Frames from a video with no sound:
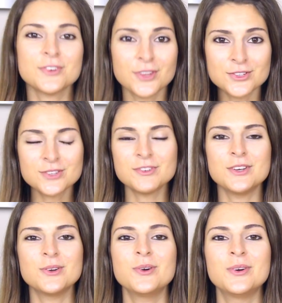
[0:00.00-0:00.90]
Those of
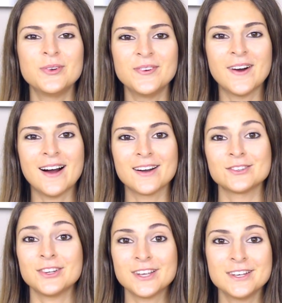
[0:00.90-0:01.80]
you who are
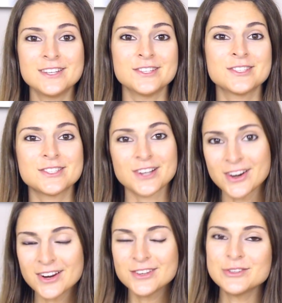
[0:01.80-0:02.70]
looking to
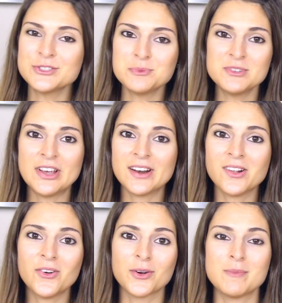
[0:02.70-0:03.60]
start a YouTube
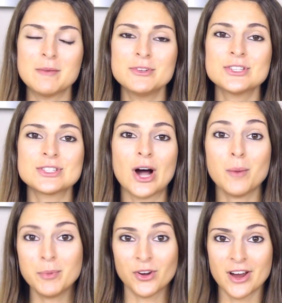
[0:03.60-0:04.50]
channel, or maybe just
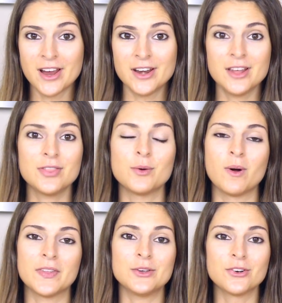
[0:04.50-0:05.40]
upgrade the
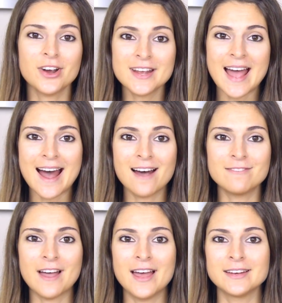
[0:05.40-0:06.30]
one that you already
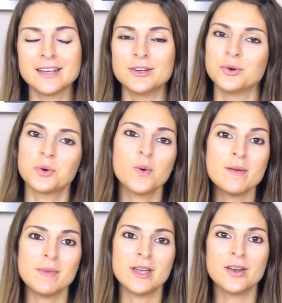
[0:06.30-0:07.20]
have and get new
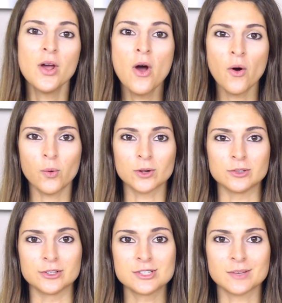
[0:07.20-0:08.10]
equipment or
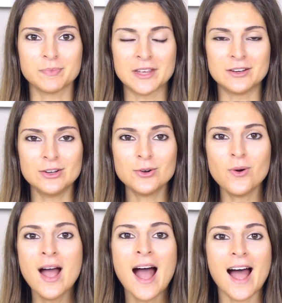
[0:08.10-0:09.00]
learn something new,
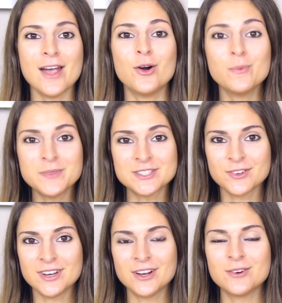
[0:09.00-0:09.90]
I hope this
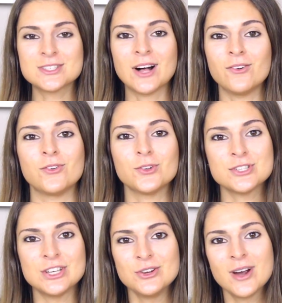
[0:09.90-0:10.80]
video was helpful
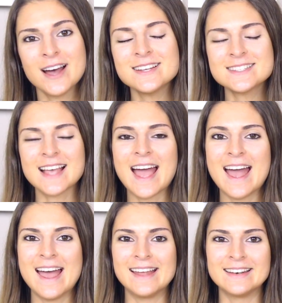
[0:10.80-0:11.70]
to you guys,
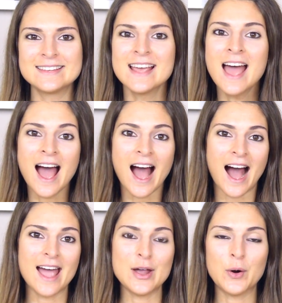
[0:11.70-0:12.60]
and
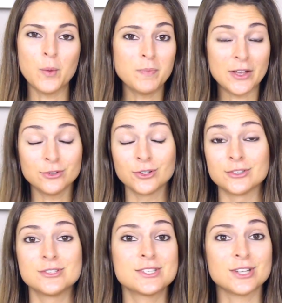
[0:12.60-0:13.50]
I hope that you
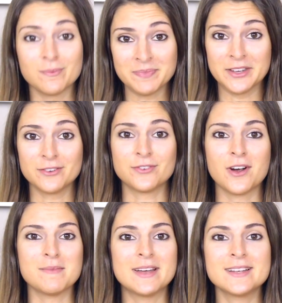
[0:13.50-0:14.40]
learned something
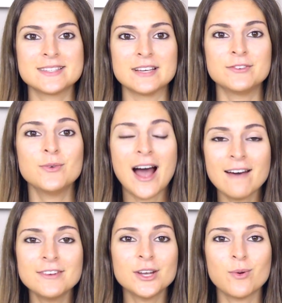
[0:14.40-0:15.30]
from it. If you
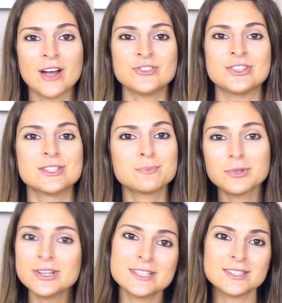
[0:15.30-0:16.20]
have any questions,
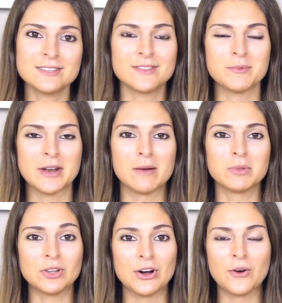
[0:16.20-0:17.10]
please leave them down
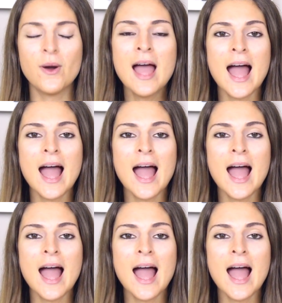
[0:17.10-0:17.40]
below.